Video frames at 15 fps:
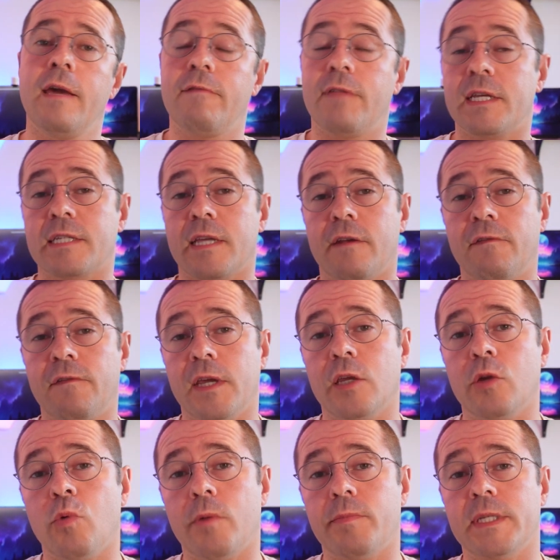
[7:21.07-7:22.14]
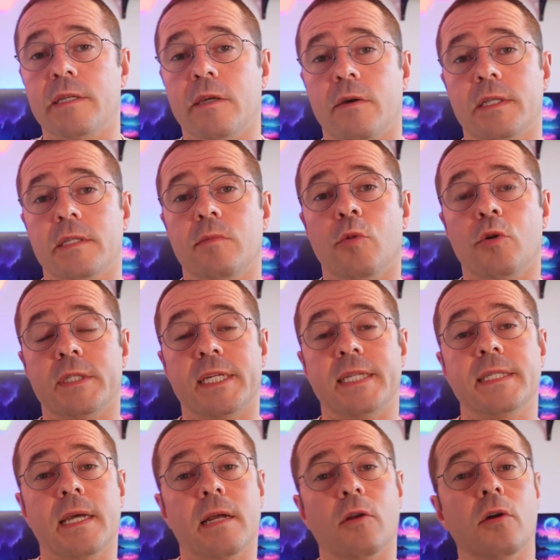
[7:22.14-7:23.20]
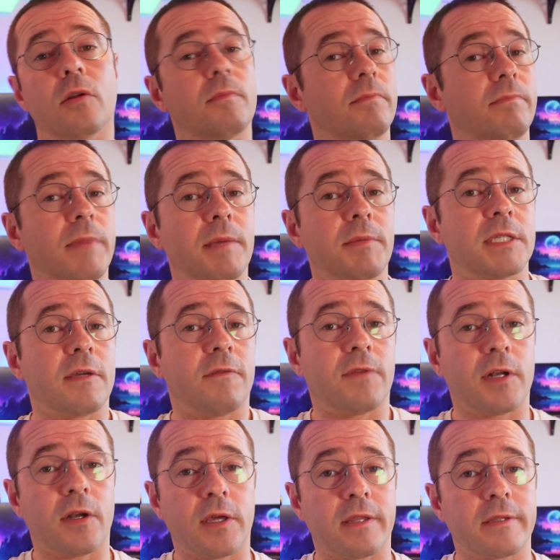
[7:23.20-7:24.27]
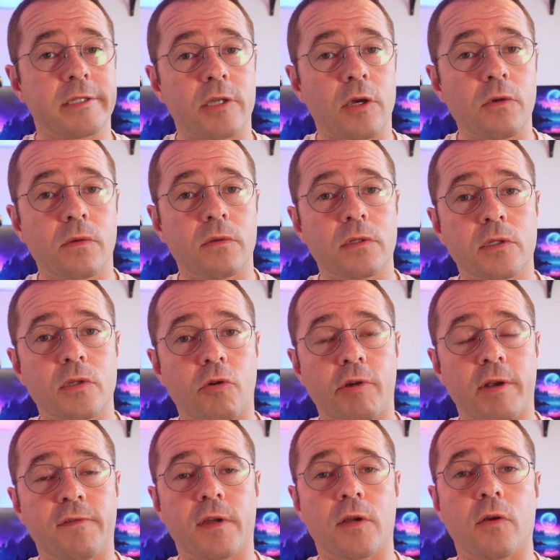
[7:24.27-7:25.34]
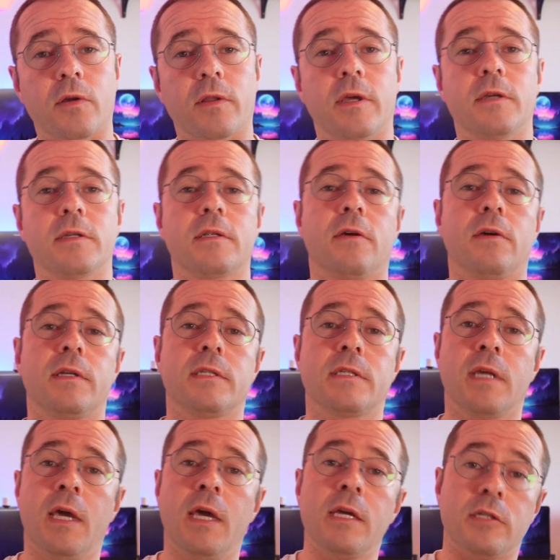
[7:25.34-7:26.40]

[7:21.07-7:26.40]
If there's anything you want me to go into more detail on, maybe something like the zones or anything along those lines,